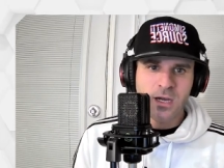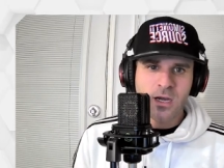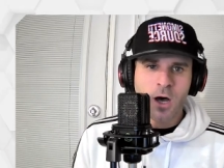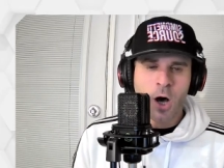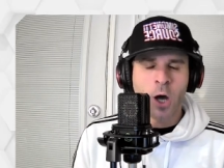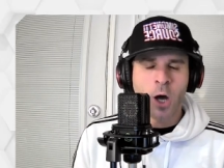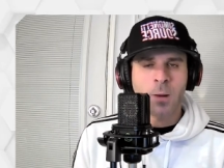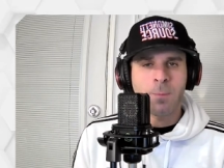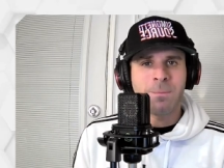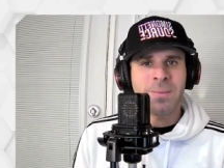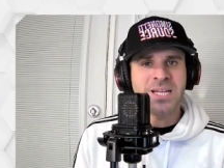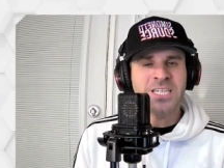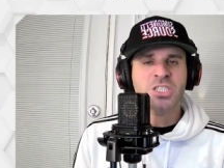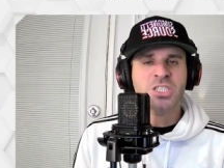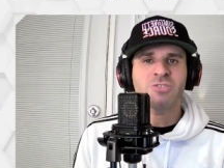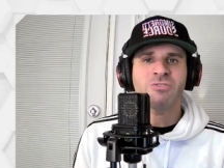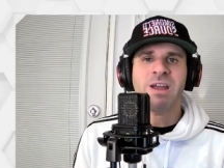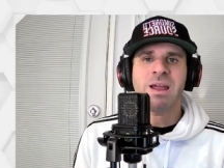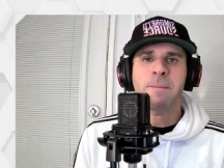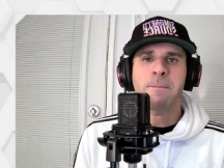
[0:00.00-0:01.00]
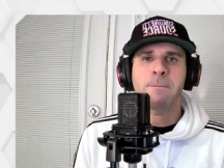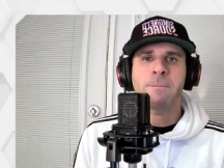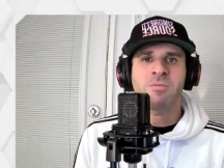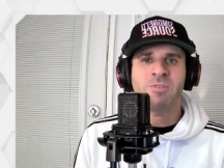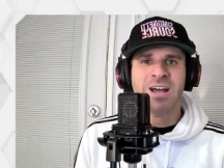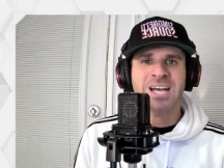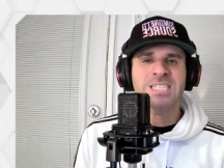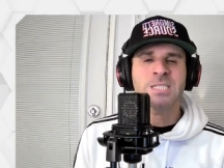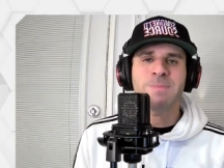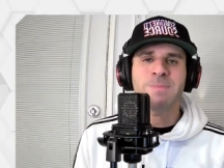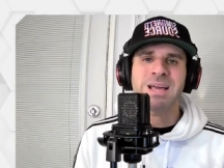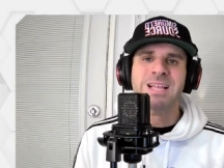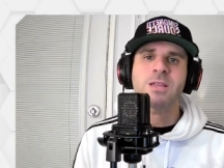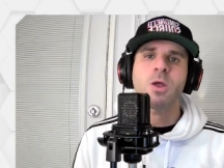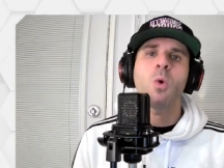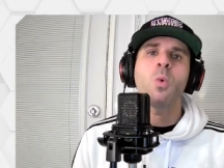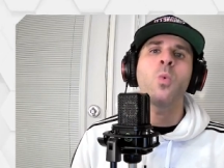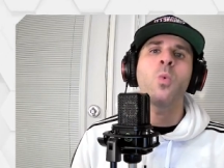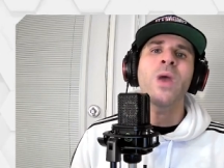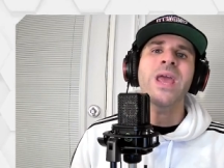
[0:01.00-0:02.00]
on Pinstripe Prospect
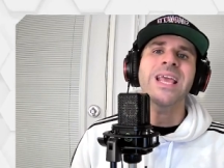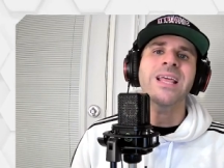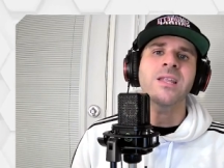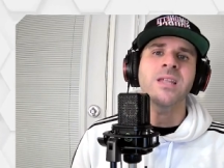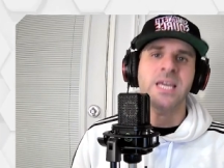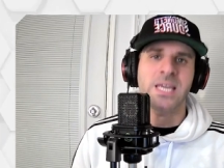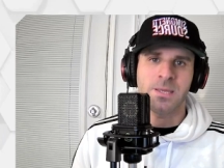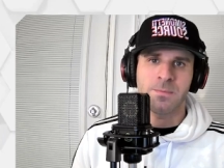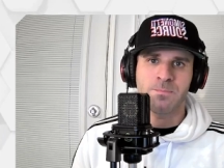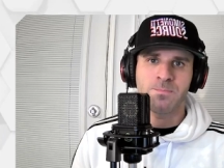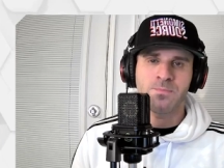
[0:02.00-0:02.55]
Weekly?